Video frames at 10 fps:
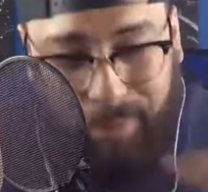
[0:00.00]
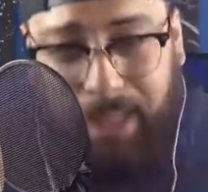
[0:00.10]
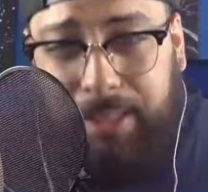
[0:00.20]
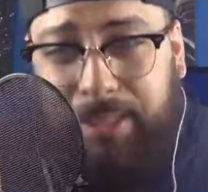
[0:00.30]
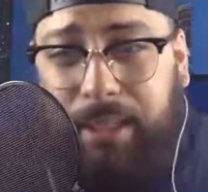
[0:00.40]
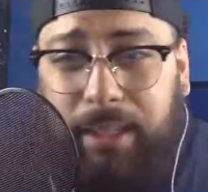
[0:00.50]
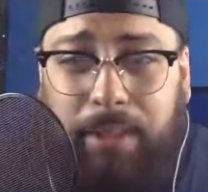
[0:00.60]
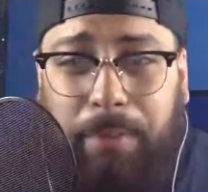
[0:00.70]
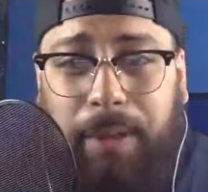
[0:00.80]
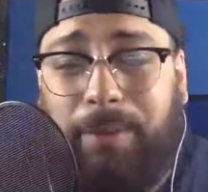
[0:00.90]
and telling
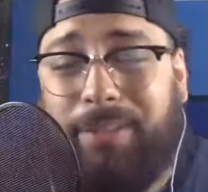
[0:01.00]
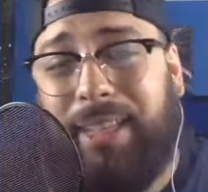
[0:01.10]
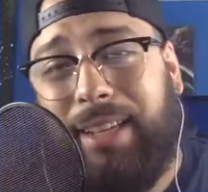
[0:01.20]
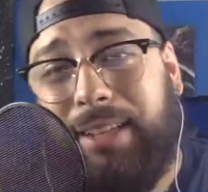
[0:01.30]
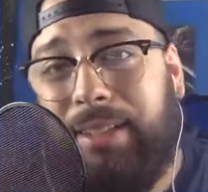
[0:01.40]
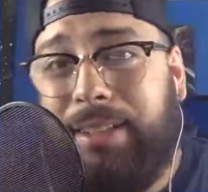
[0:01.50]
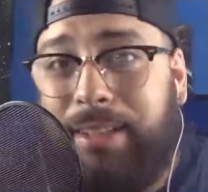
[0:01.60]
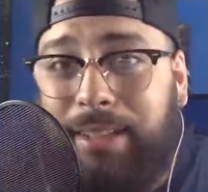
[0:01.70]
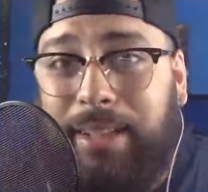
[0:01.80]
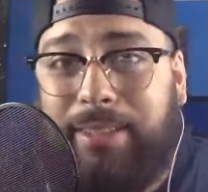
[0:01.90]
other people, I was like,
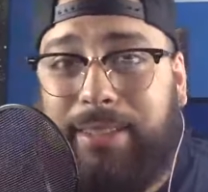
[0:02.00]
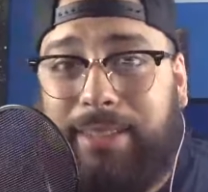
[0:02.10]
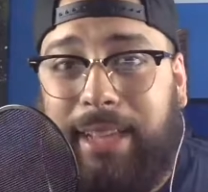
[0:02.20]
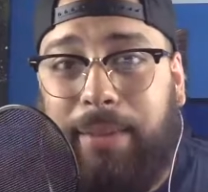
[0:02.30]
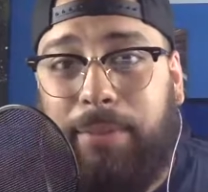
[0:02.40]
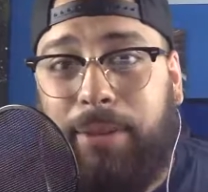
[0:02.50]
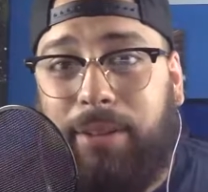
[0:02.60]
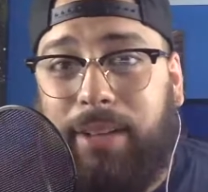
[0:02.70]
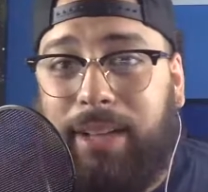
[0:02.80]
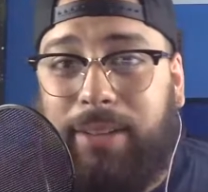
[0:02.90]
damn, bro,
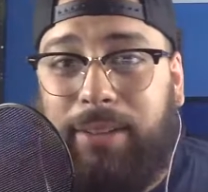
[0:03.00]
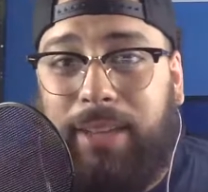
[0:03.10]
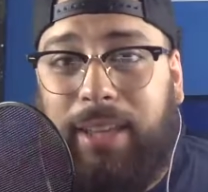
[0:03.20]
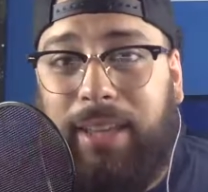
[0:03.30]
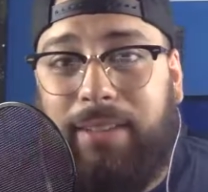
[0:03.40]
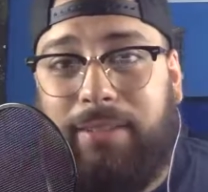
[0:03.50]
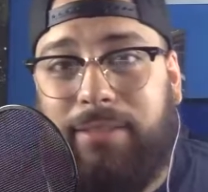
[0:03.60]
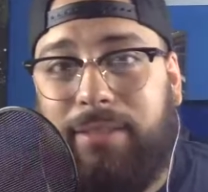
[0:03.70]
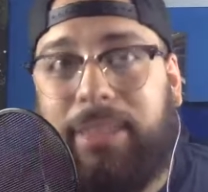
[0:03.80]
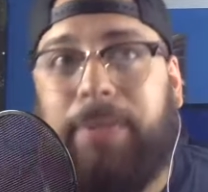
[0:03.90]
like you can't,
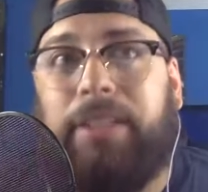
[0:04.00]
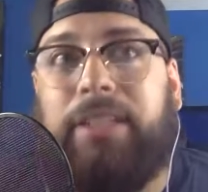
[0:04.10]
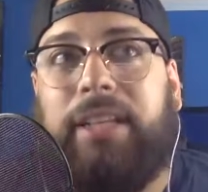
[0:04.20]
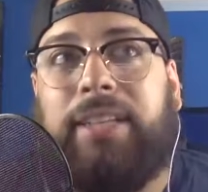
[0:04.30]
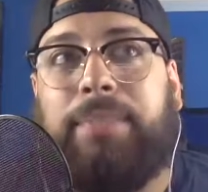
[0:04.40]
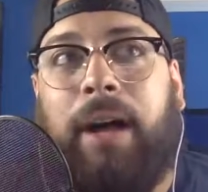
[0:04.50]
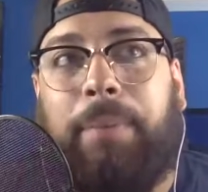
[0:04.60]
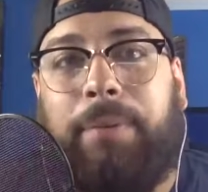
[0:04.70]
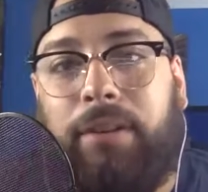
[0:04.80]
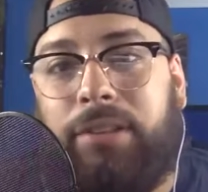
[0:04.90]
especially as
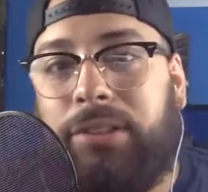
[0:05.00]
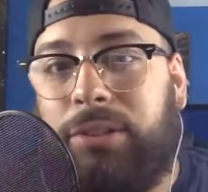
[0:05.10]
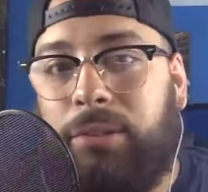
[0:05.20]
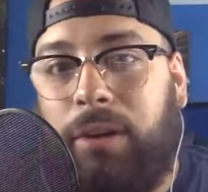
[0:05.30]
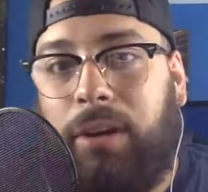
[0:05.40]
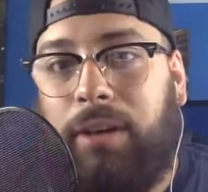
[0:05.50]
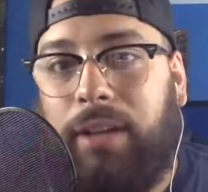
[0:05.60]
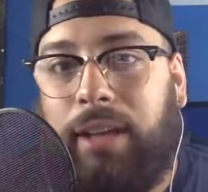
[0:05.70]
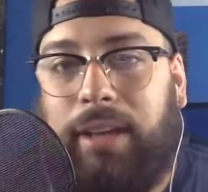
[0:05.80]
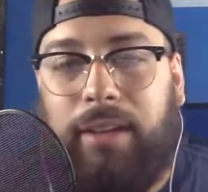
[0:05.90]
popular as you are,
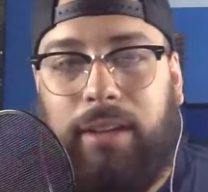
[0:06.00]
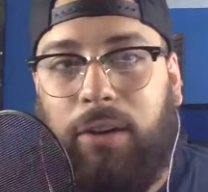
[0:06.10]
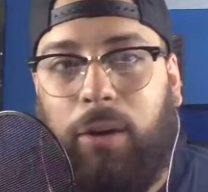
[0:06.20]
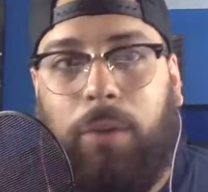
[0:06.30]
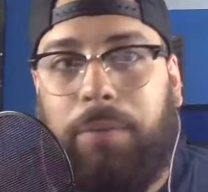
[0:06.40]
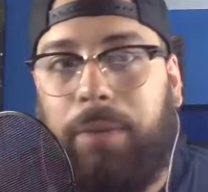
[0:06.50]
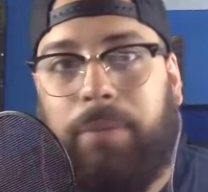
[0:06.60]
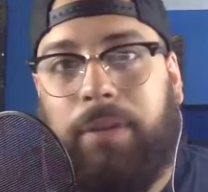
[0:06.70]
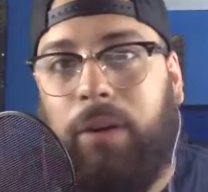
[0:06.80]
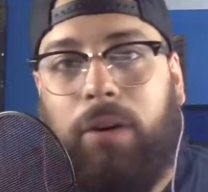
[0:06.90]
like all
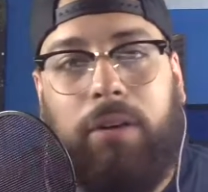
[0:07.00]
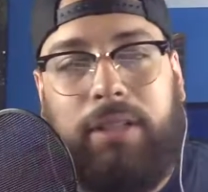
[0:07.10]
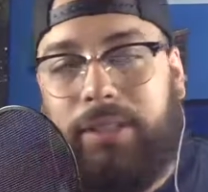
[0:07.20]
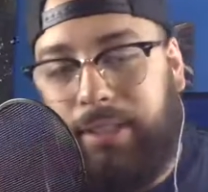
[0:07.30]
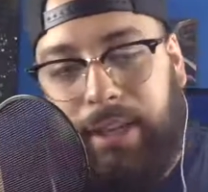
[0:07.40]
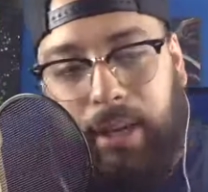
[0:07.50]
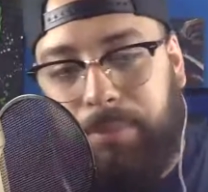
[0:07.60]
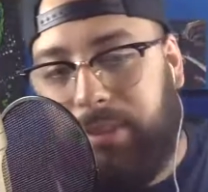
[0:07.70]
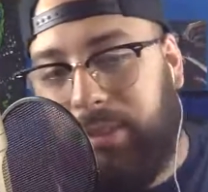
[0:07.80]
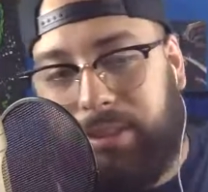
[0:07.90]
these
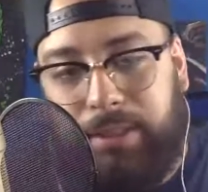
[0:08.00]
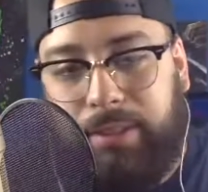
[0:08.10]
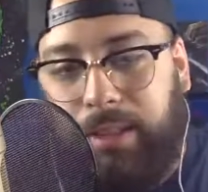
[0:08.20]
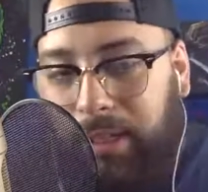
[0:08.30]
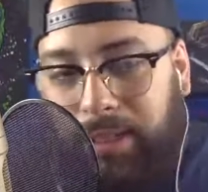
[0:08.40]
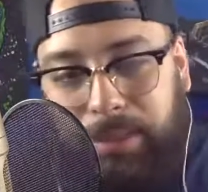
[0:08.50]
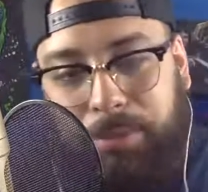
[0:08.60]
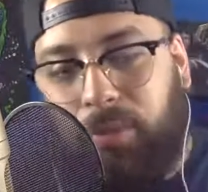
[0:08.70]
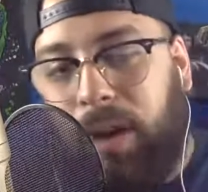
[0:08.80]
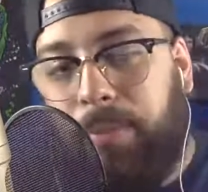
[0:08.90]
commenters and
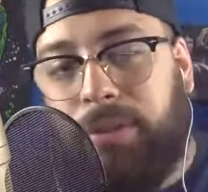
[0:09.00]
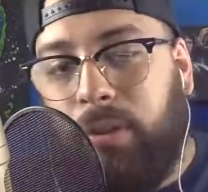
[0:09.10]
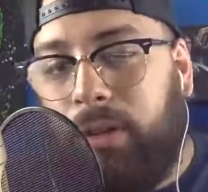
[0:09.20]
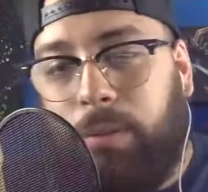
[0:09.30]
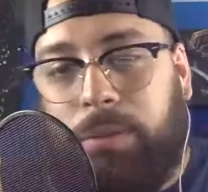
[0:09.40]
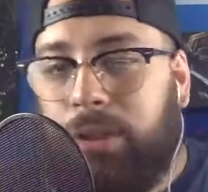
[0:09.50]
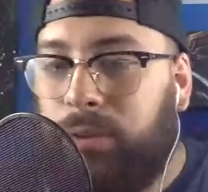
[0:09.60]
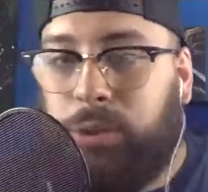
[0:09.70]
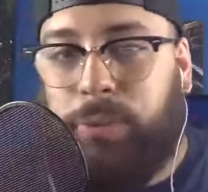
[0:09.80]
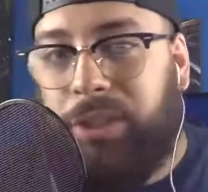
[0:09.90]
subscribers, all they want to do
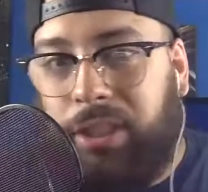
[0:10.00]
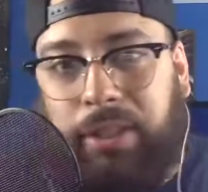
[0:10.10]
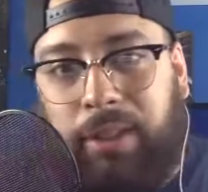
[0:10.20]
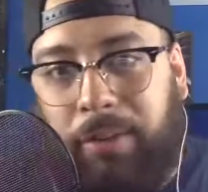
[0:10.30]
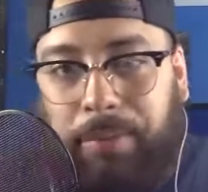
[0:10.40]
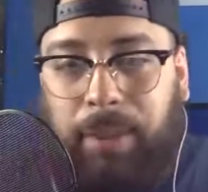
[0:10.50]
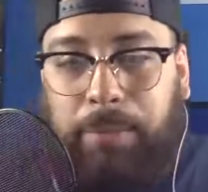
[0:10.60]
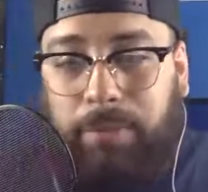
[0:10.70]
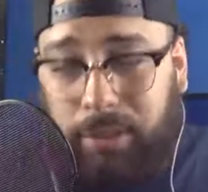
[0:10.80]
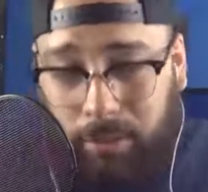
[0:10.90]
is witch hunt other
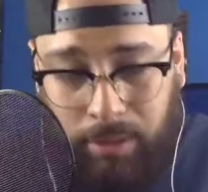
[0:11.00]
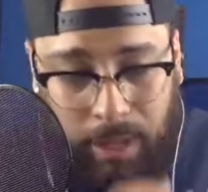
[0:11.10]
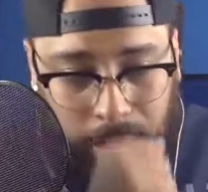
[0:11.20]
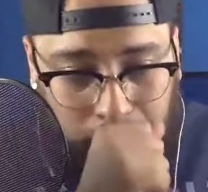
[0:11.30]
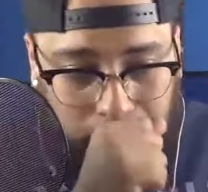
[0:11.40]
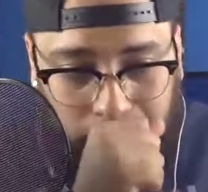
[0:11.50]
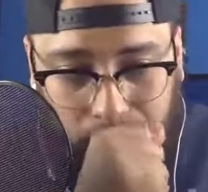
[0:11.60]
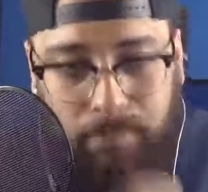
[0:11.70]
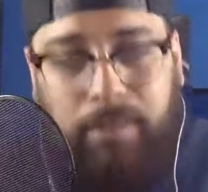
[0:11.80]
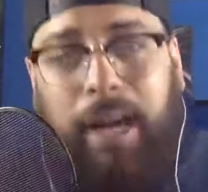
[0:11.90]
people. So
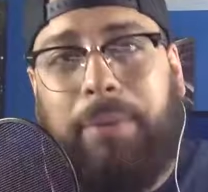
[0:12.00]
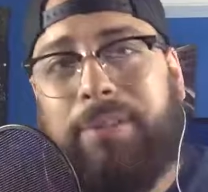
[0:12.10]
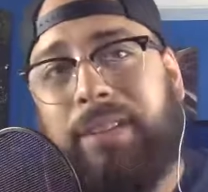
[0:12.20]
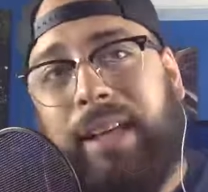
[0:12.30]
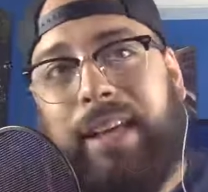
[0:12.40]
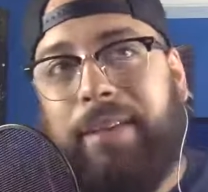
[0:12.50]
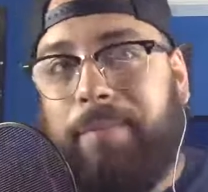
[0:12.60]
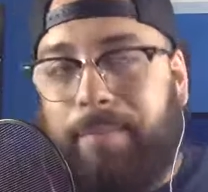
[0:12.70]
I was like,